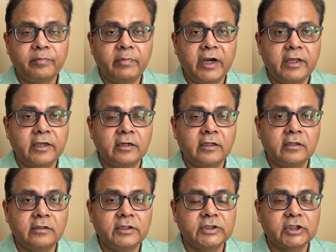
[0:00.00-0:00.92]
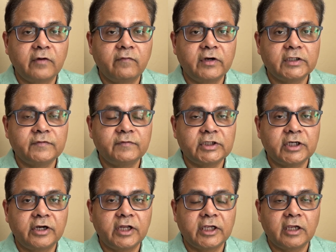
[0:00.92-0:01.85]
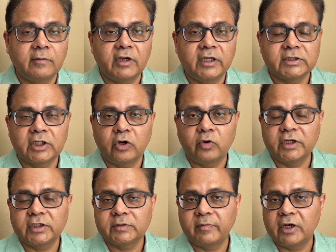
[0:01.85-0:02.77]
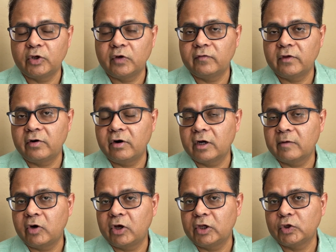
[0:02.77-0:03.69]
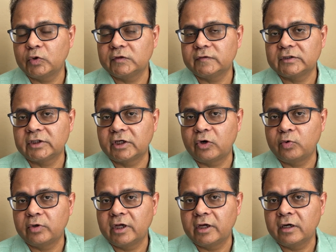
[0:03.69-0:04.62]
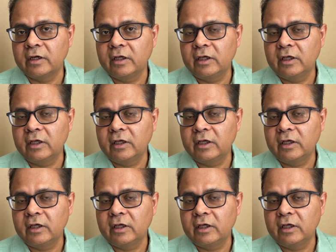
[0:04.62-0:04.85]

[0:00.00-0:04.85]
medical discoveries which are taking place nowadays, many of the drug molecules which are out there,